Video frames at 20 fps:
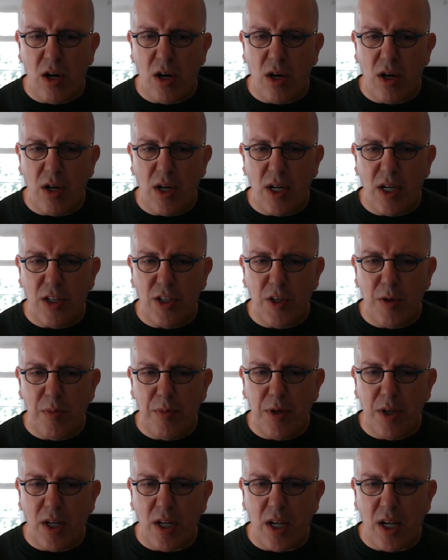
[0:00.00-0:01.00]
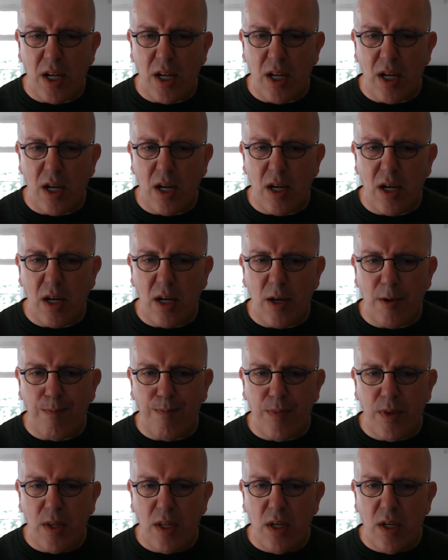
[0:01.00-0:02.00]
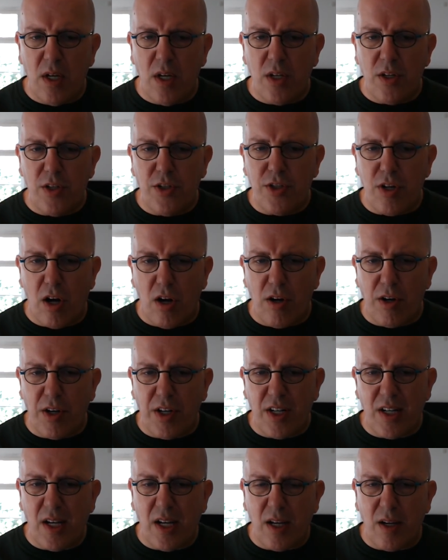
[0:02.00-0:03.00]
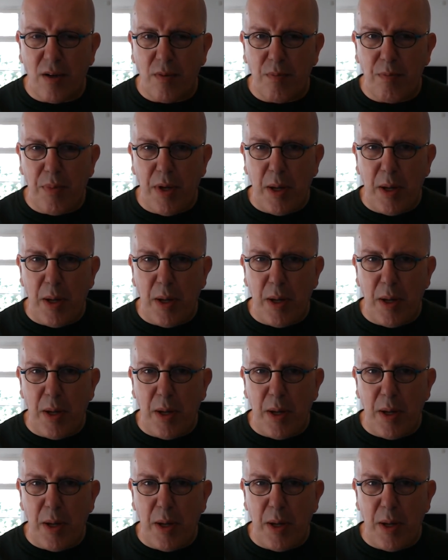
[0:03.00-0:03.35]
are typically targeting